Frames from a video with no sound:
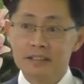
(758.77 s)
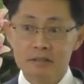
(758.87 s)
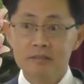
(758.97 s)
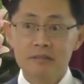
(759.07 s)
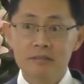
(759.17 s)

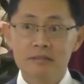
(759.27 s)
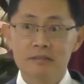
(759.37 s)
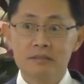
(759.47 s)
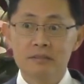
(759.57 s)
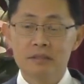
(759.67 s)
Hmm?
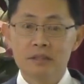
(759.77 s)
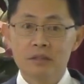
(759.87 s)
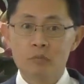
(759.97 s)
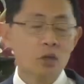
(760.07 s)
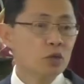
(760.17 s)

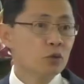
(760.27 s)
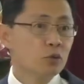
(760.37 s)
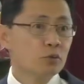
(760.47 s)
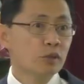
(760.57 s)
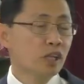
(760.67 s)
Will
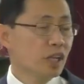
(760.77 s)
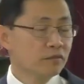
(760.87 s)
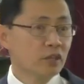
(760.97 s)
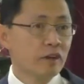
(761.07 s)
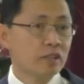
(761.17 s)
you
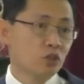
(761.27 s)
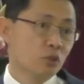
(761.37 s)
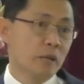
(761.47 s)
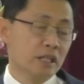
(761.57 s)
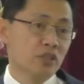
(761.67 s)
love the rat
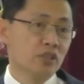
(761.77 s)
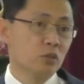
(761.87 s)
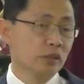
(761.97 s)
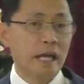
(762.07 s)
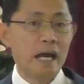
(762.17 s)
so much you
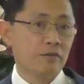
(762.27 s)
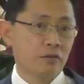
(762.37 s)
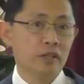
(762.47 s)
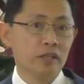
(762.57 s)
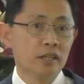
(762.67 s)
will die
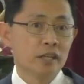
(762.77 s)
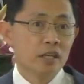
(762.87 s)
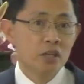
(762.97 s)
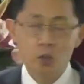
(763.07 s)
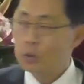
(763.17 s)
for it?
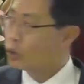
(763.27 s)
You